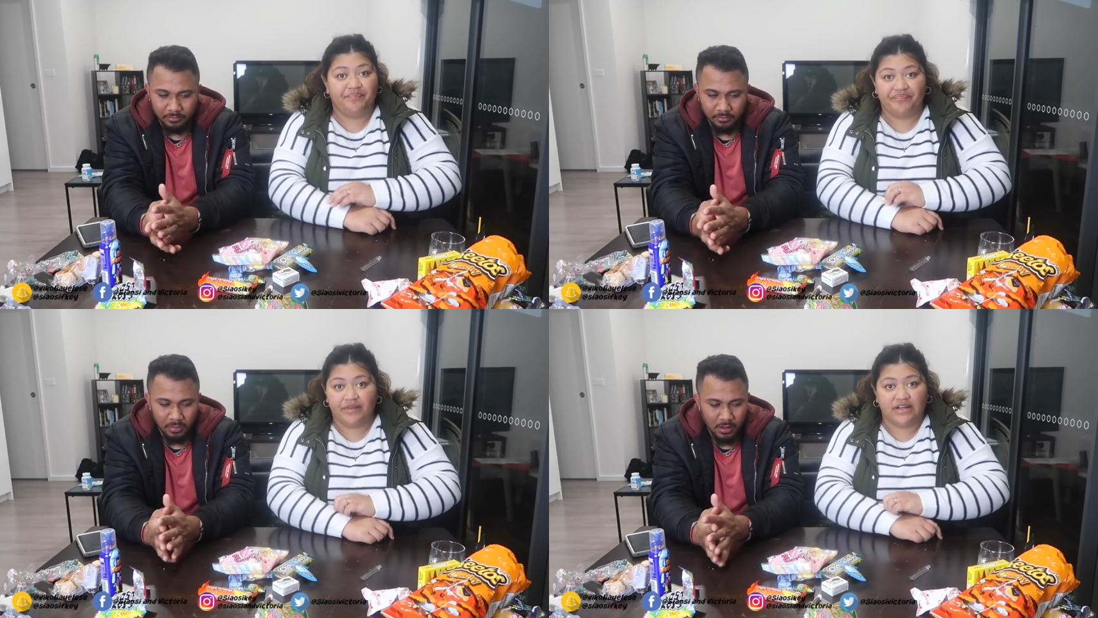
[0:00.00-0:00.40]

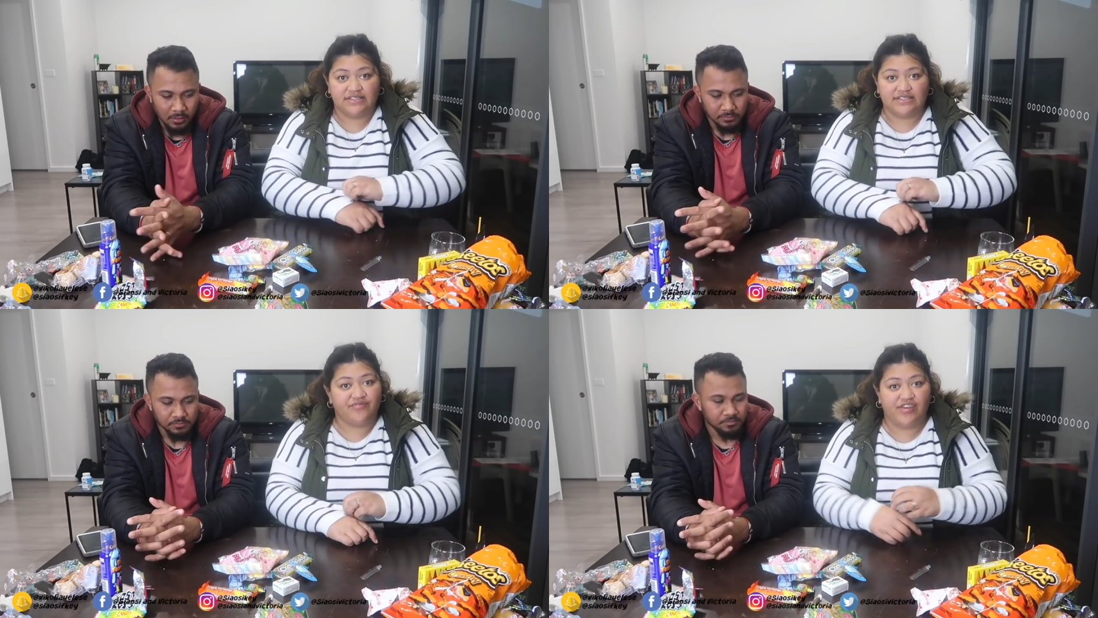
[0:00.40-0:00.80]

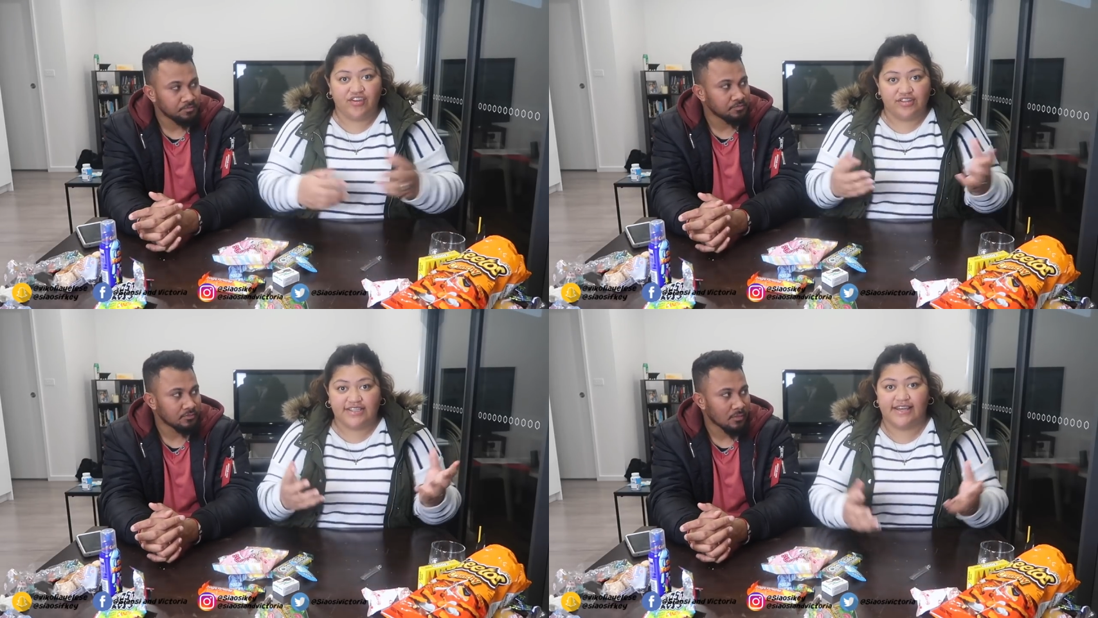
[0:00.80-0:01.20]
Speaker 1: because this
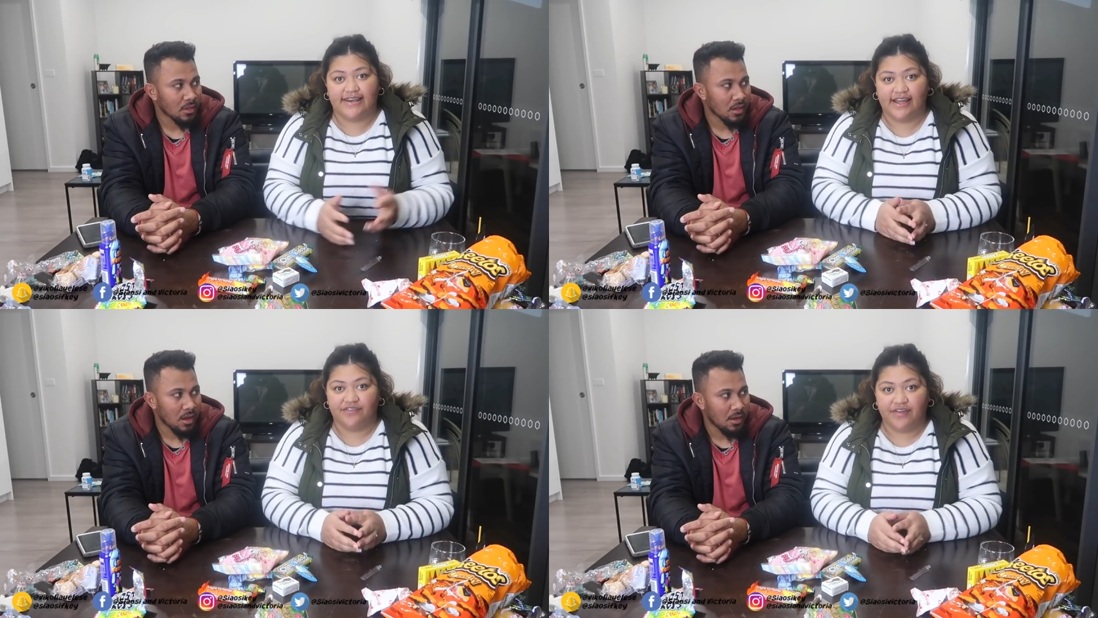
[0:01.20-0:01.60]
video is
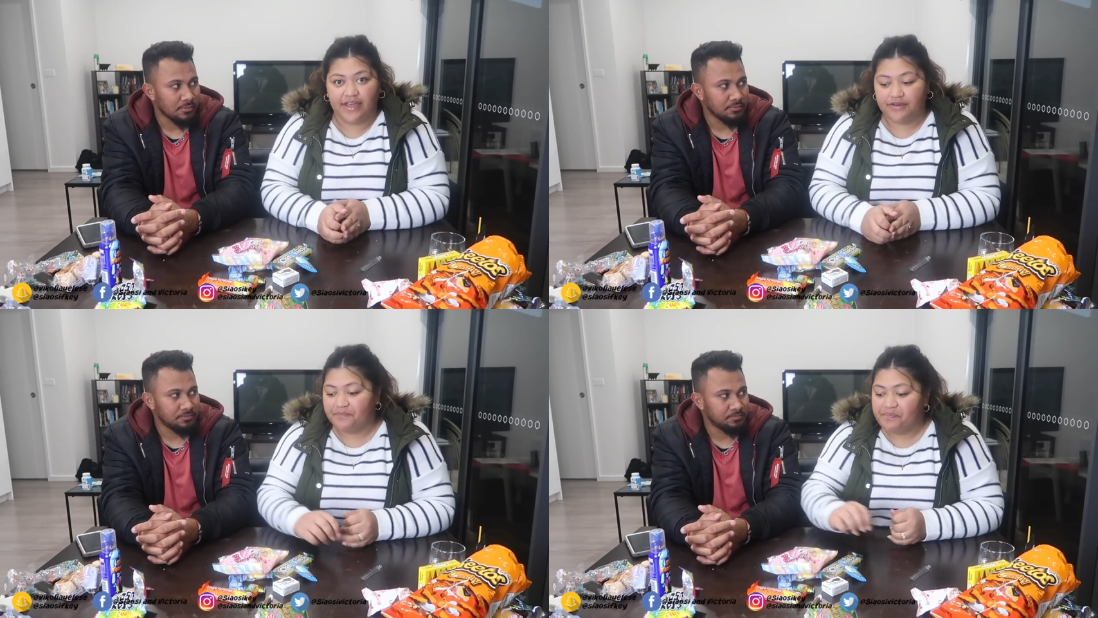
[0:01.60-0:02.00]
getting out of
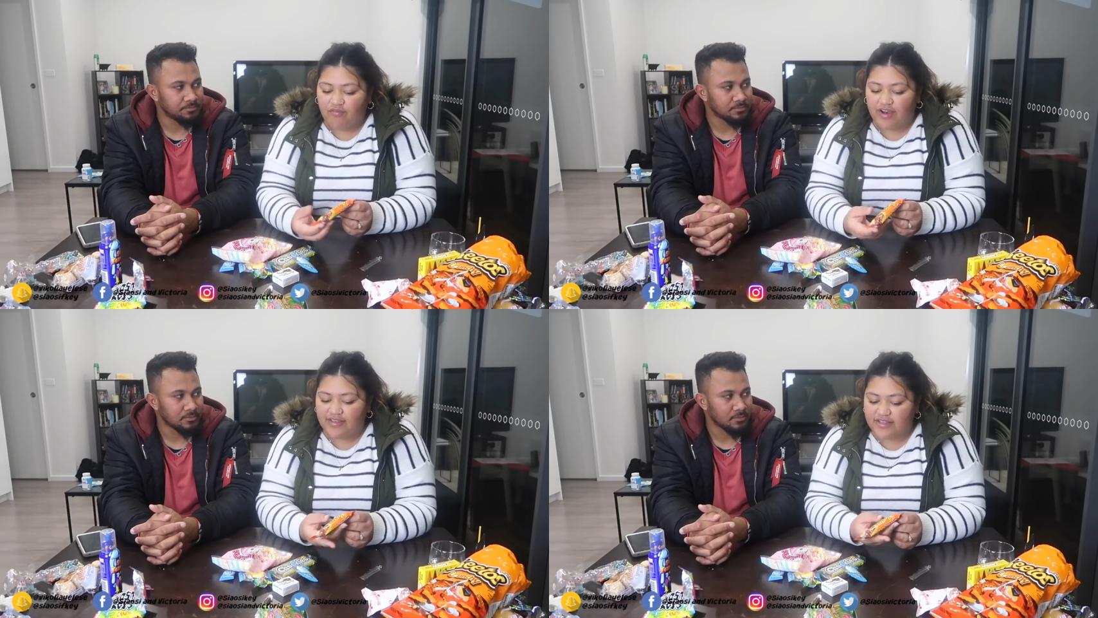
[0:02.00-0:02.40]

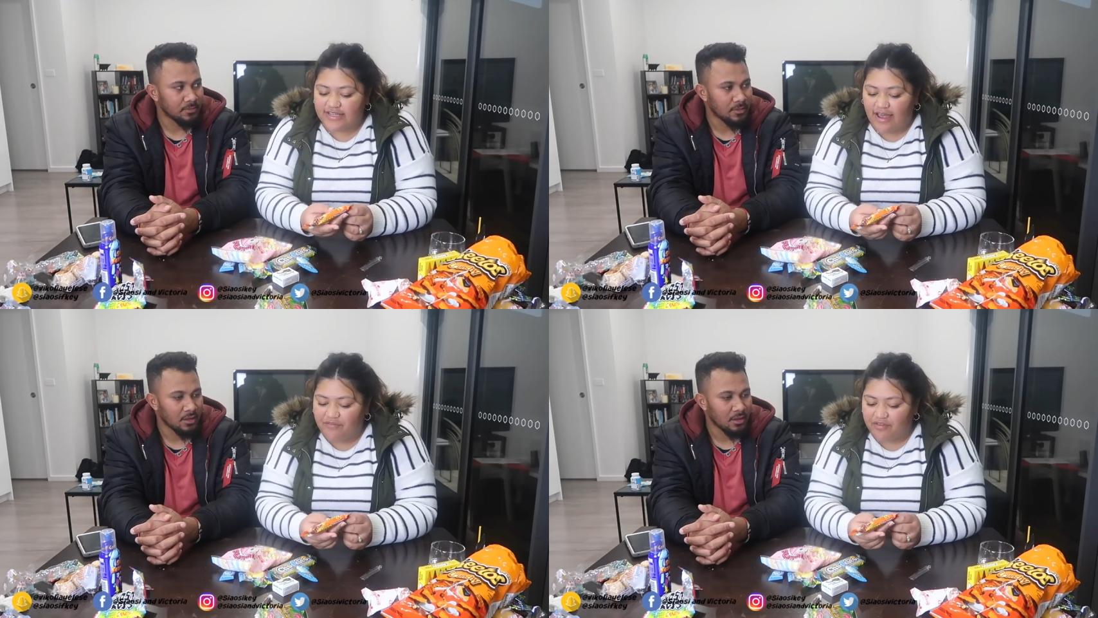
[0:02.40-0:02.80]
hand. Read
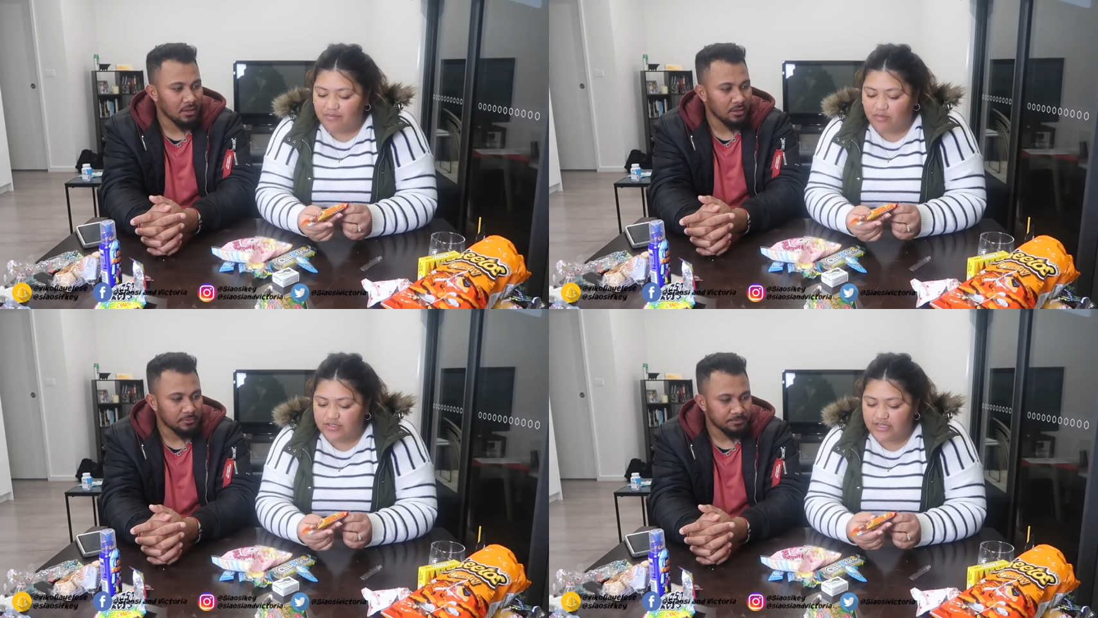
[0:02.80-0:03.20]
this out for
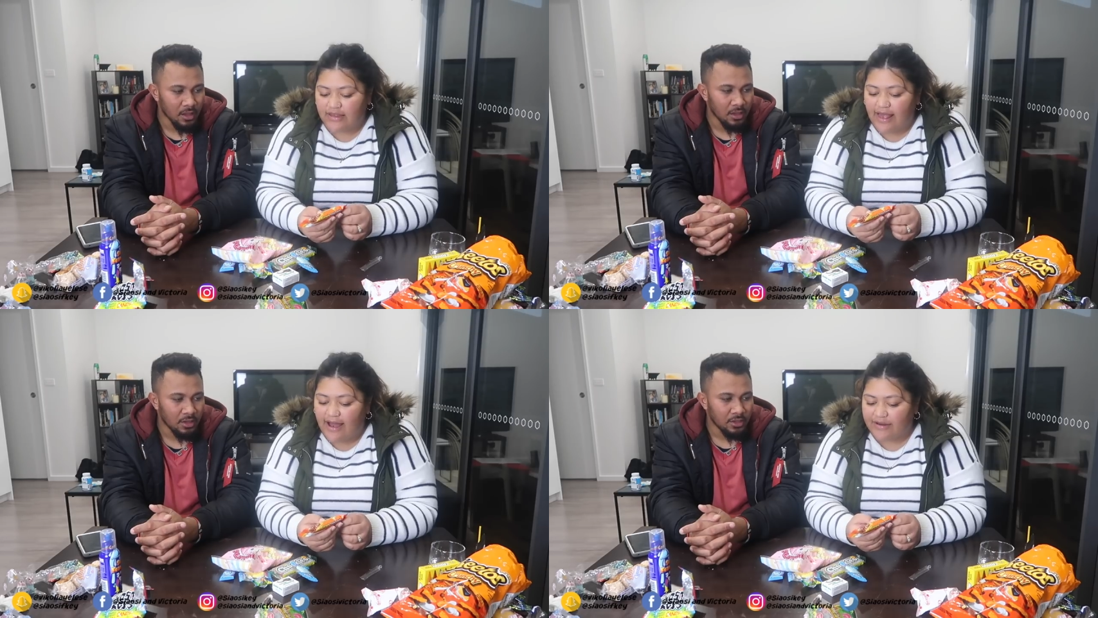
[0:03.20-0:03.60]
them, or
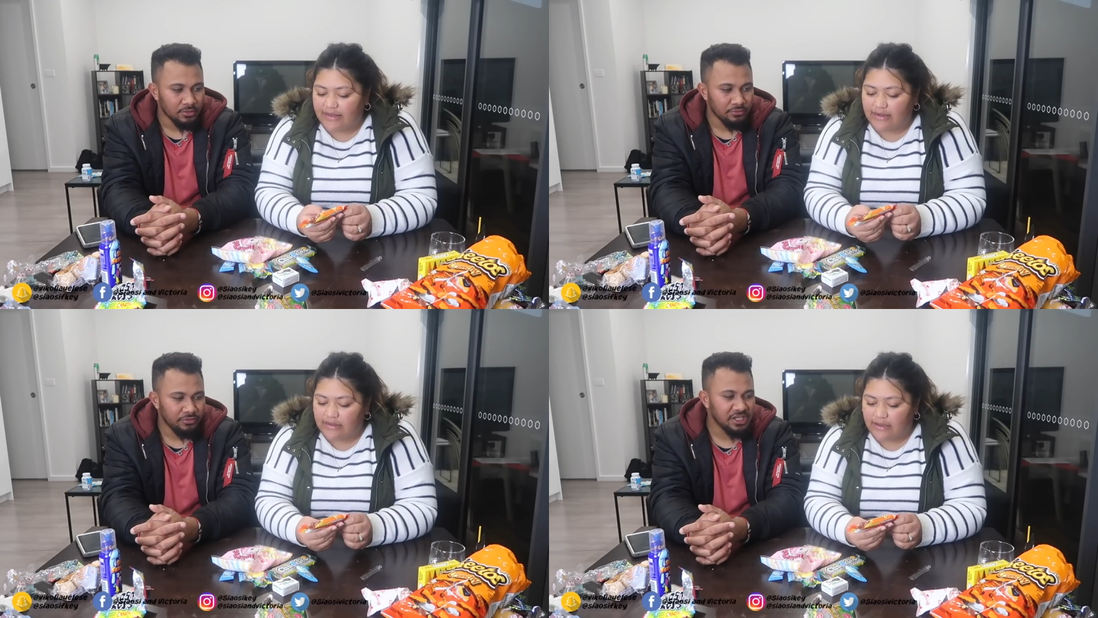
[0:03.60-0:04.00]

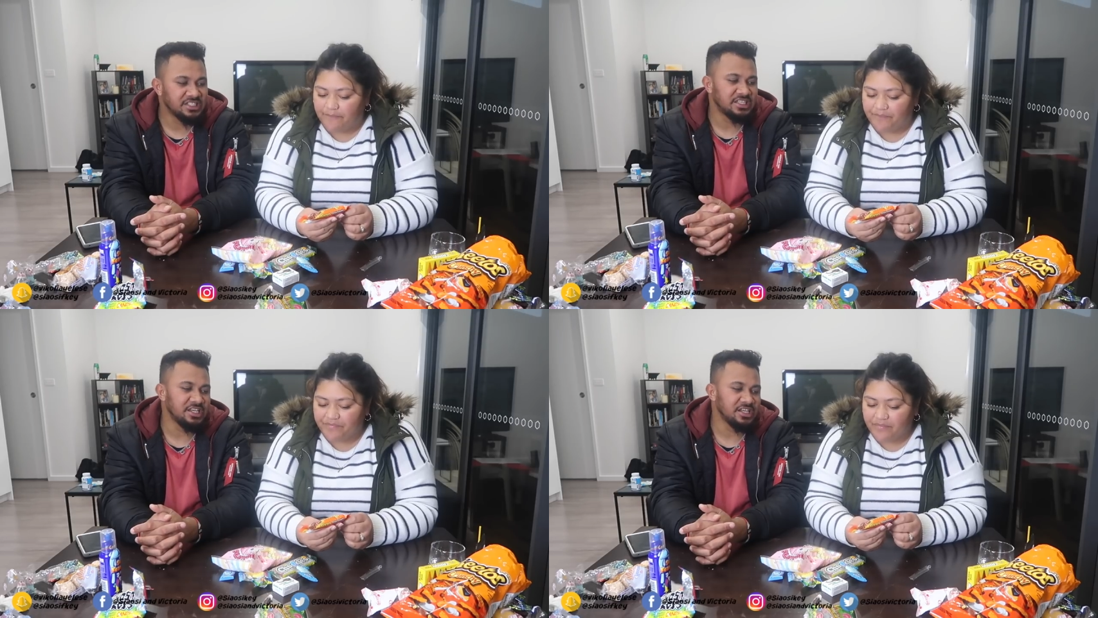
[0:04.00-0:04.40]
loud.
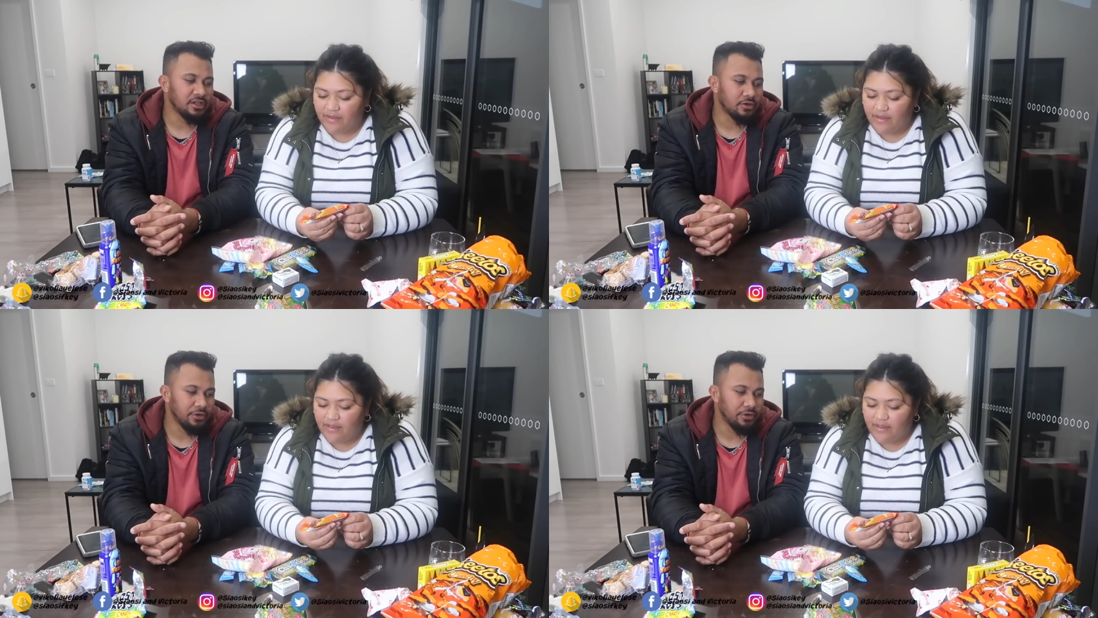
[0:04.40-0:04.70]
Speaker 2: Greasy,